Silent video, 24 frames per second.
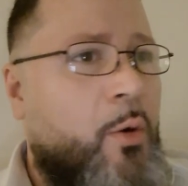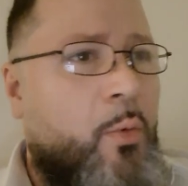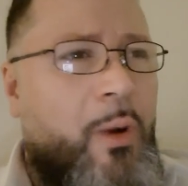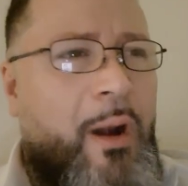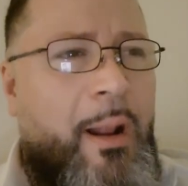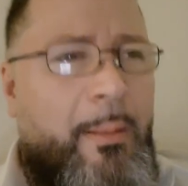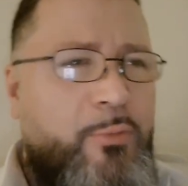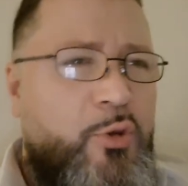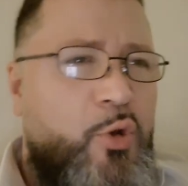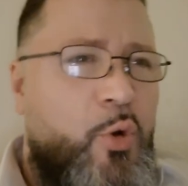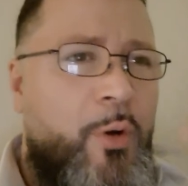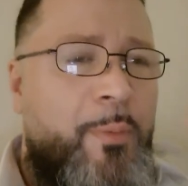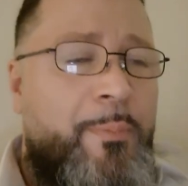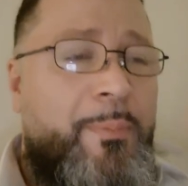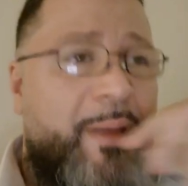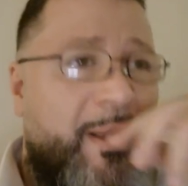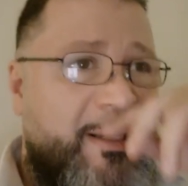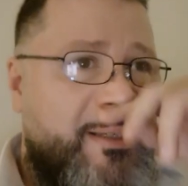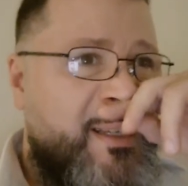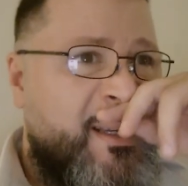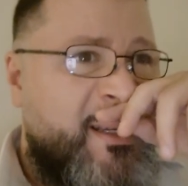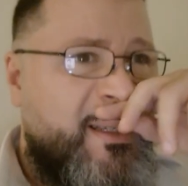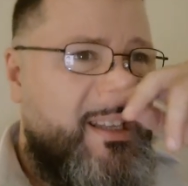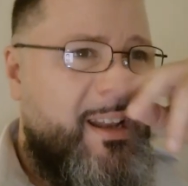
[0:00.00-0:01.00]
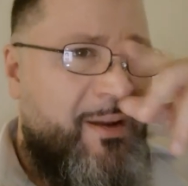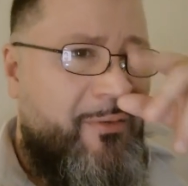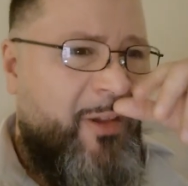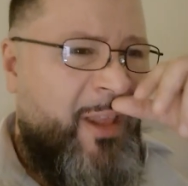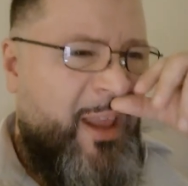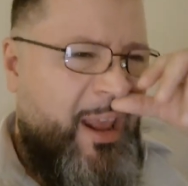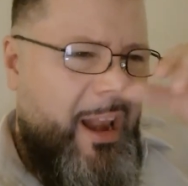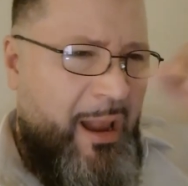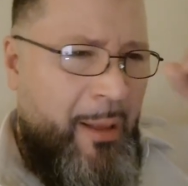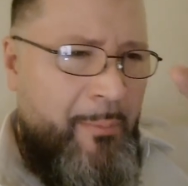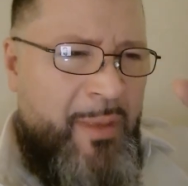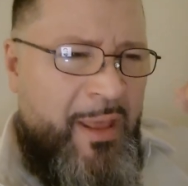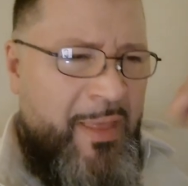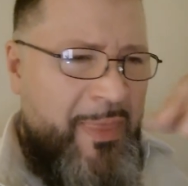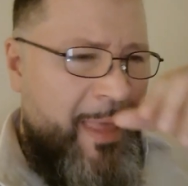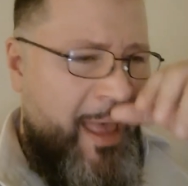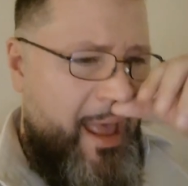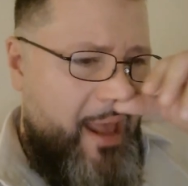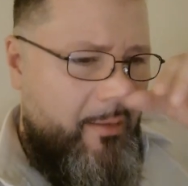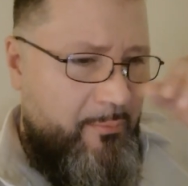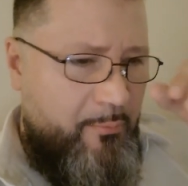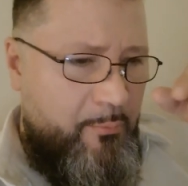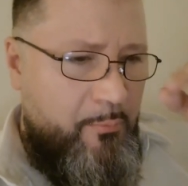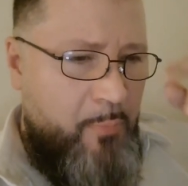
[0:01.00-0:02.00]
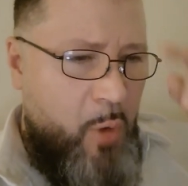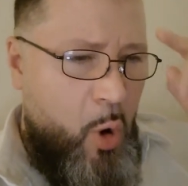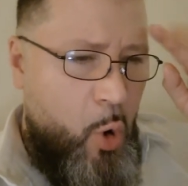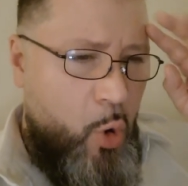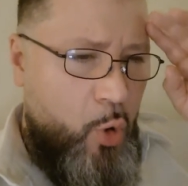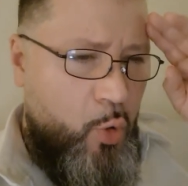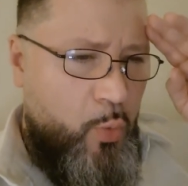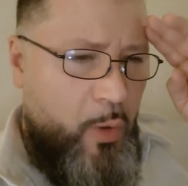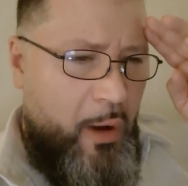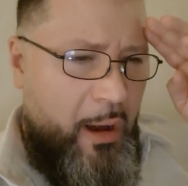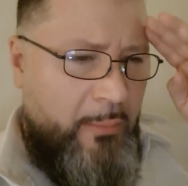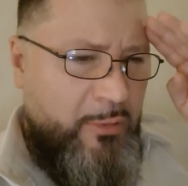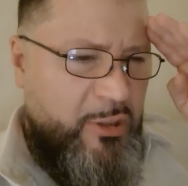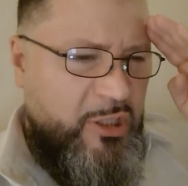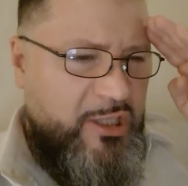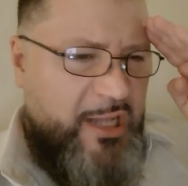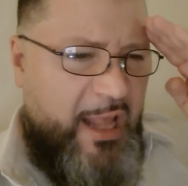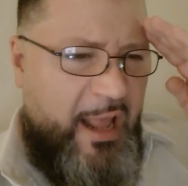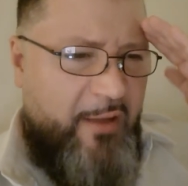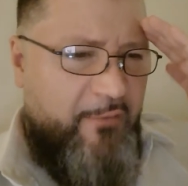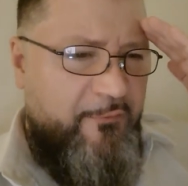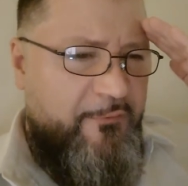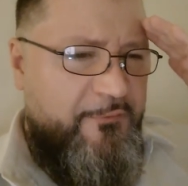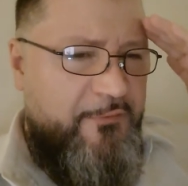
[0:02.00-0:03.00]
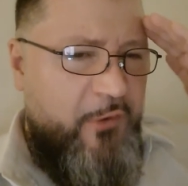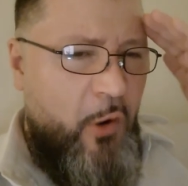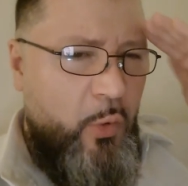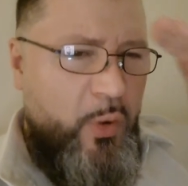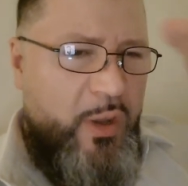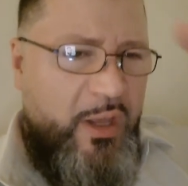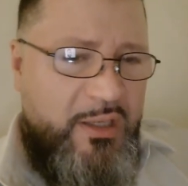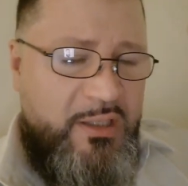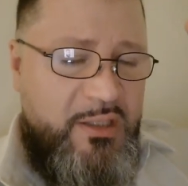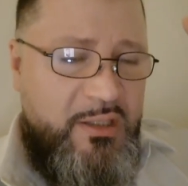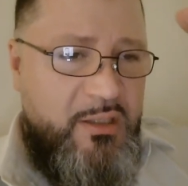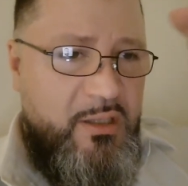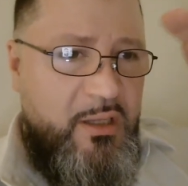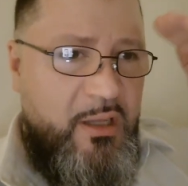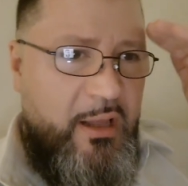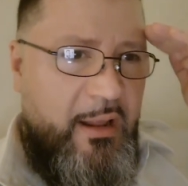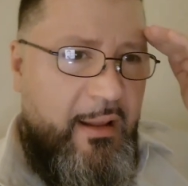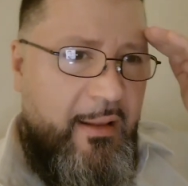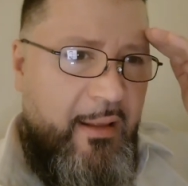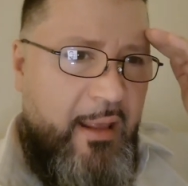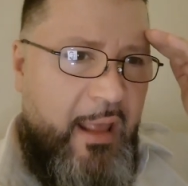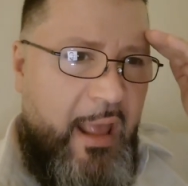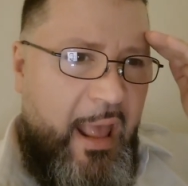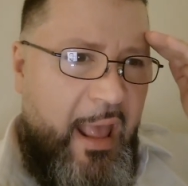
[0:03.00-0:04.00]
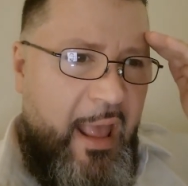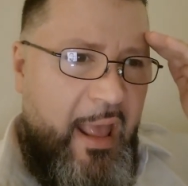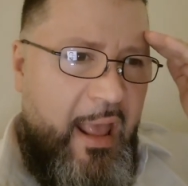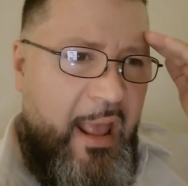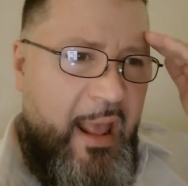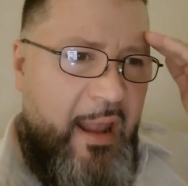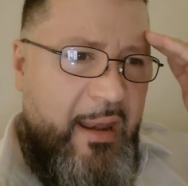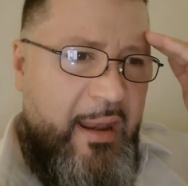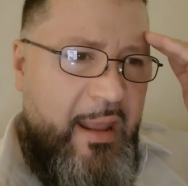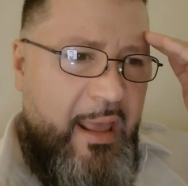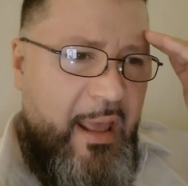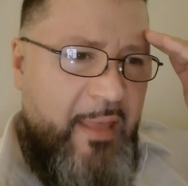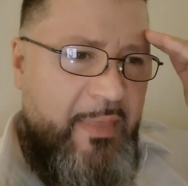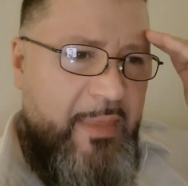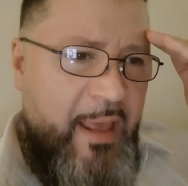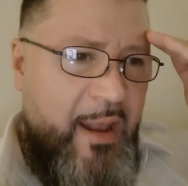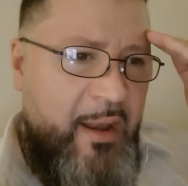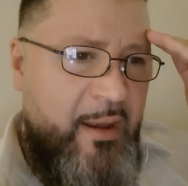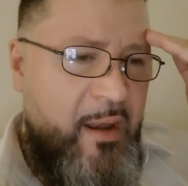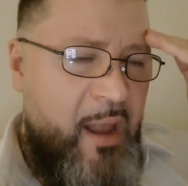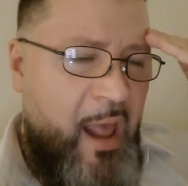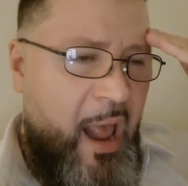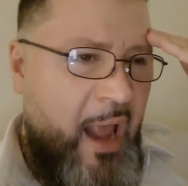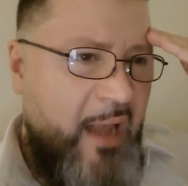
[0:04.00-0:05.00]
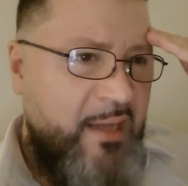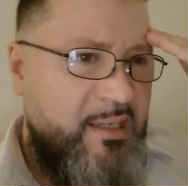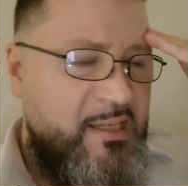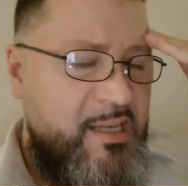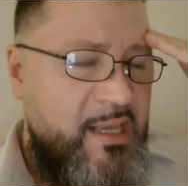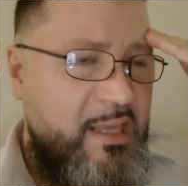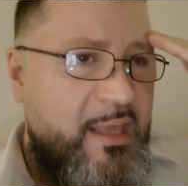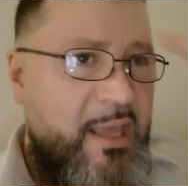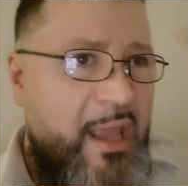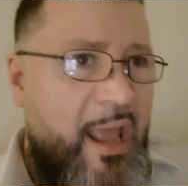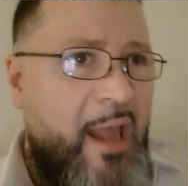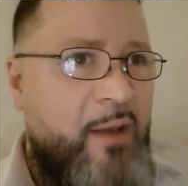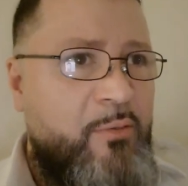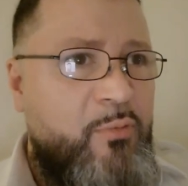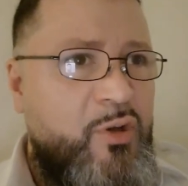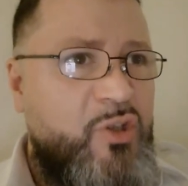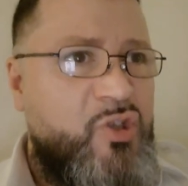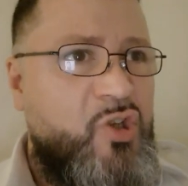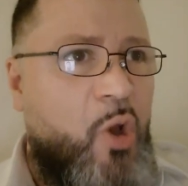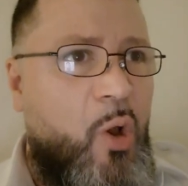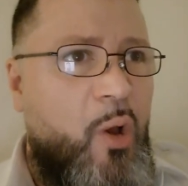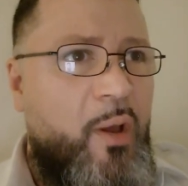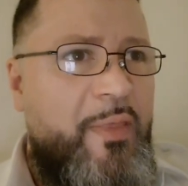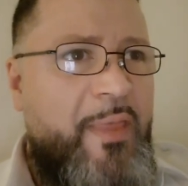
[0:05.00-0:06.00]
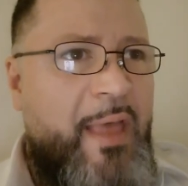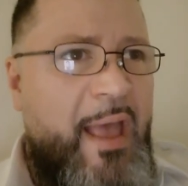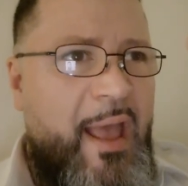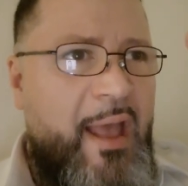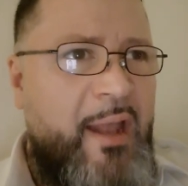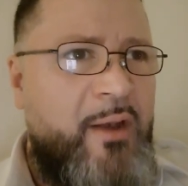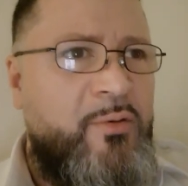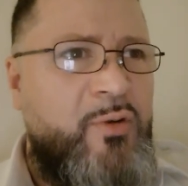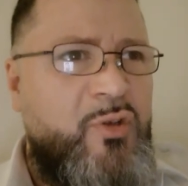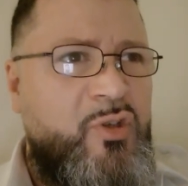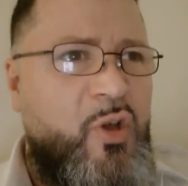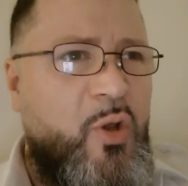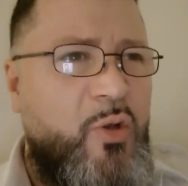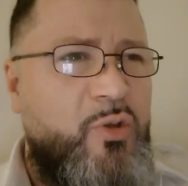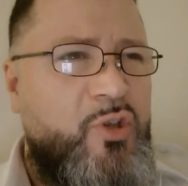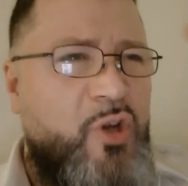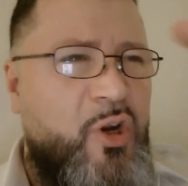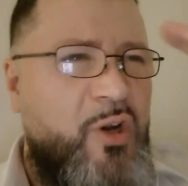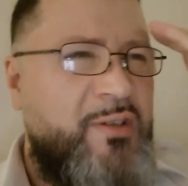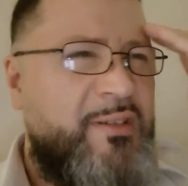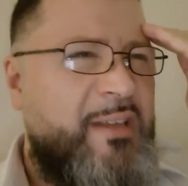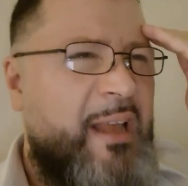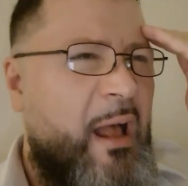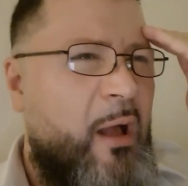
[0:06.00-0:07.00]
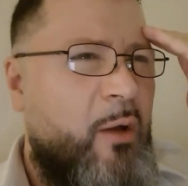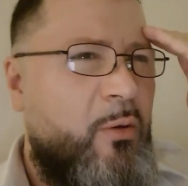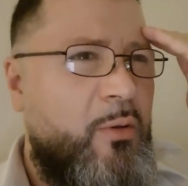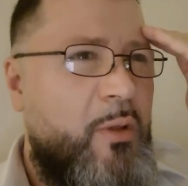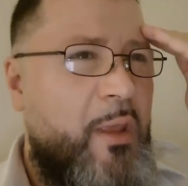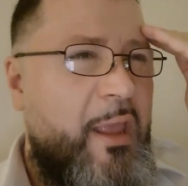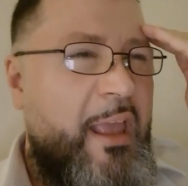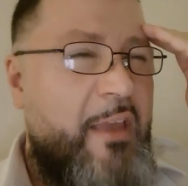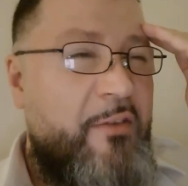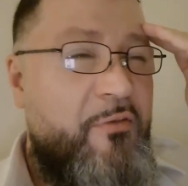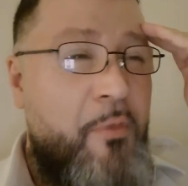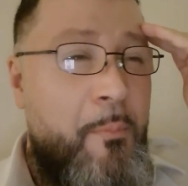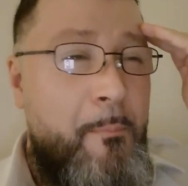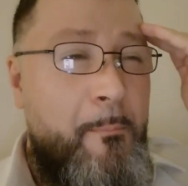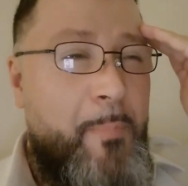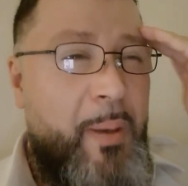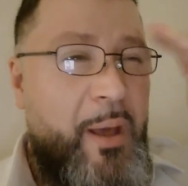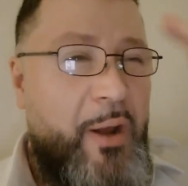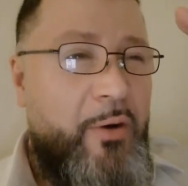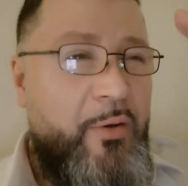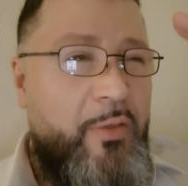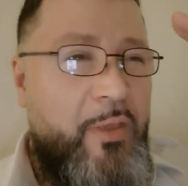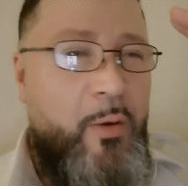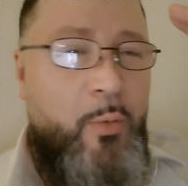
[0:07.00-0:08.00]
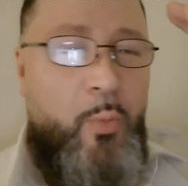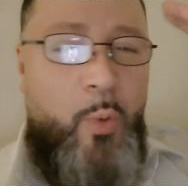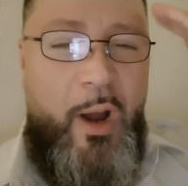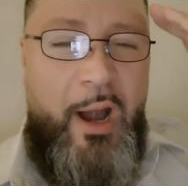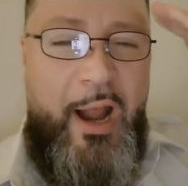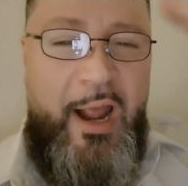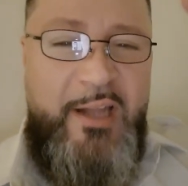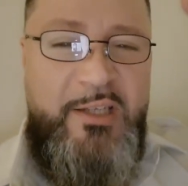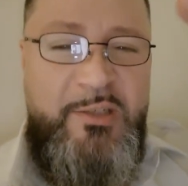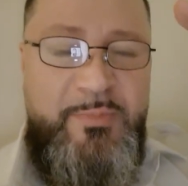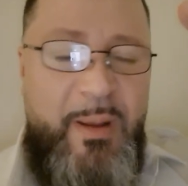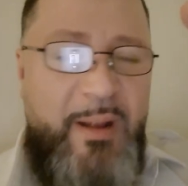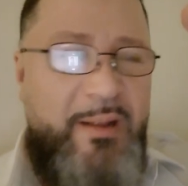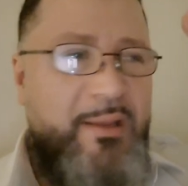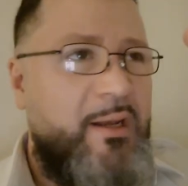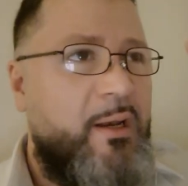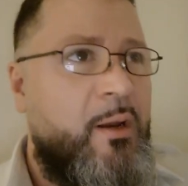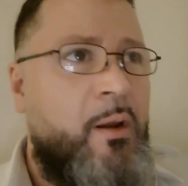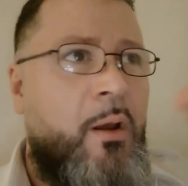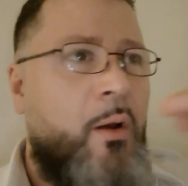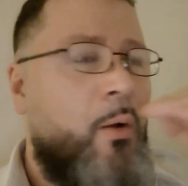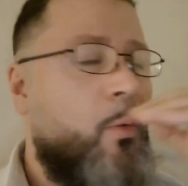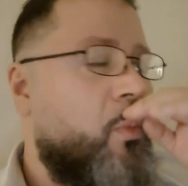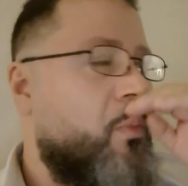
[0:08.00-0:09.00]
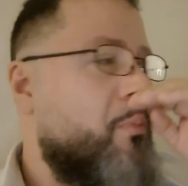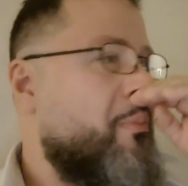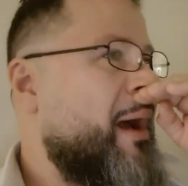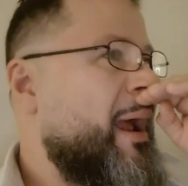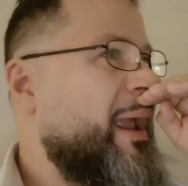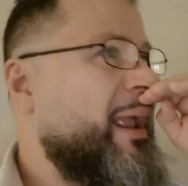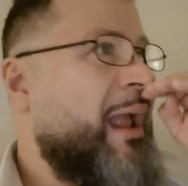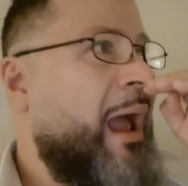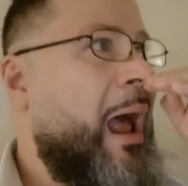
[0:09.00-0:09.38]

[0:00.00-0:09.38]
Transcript: when I'm doing business and everything, and I'm in that mode where I'm just like focused, and then I see the end result, and that end result turns out even better than what I expected. My